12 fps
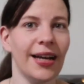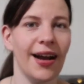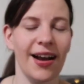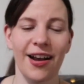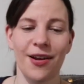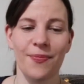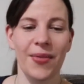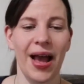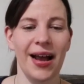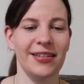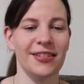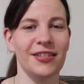
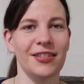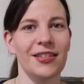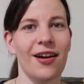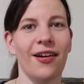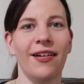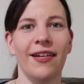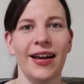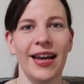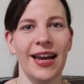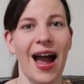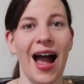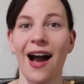and
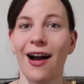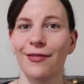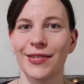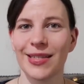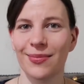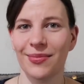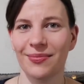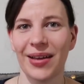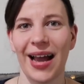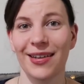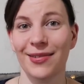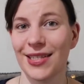I have some
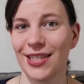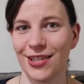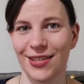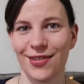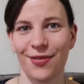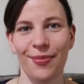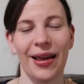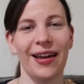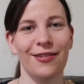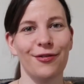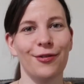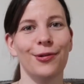acquisitions from
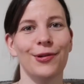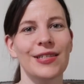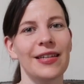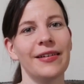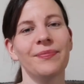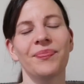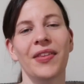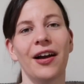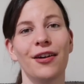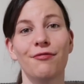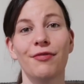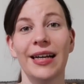there, of course. I
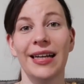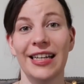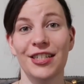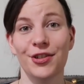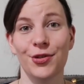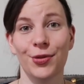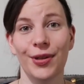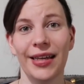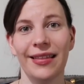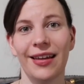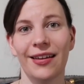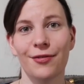really enjoy
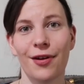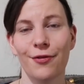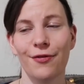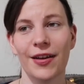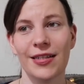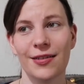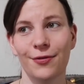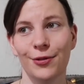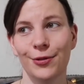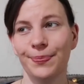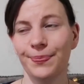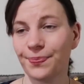the Unravel
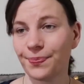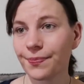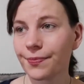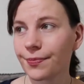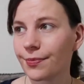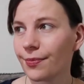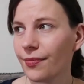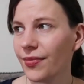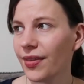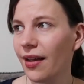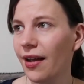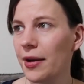festival.
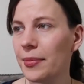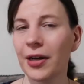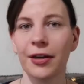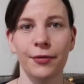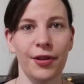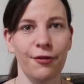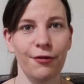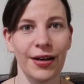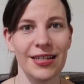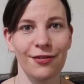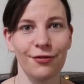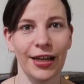I go with a
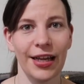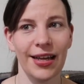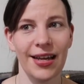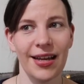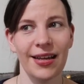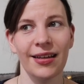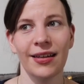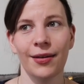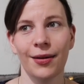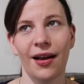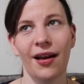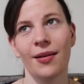friend every year.
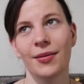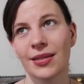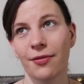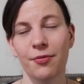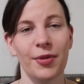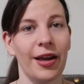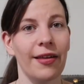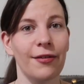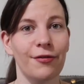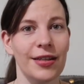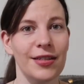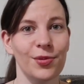Some of my other
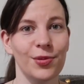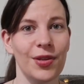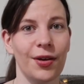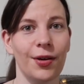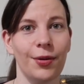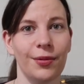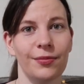friends also